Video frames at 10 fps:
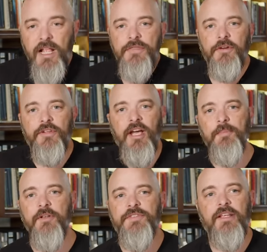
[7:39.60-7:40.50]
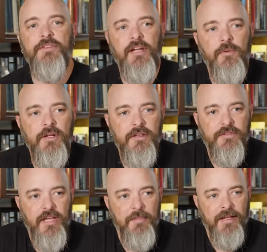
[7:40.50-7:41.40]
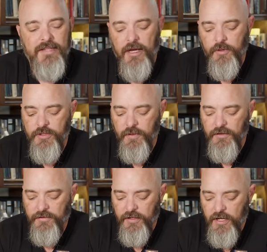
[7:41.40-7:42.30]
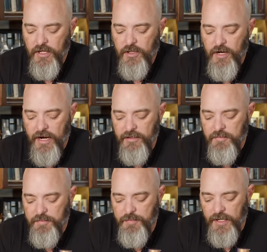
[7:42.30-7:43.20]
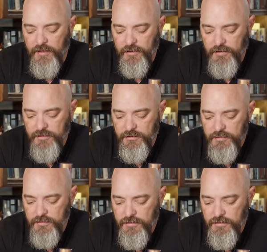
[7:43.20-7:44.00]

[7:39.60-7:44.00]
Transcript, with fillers: there's a couple of things that I wanted to say about that, which was Crowded Barrel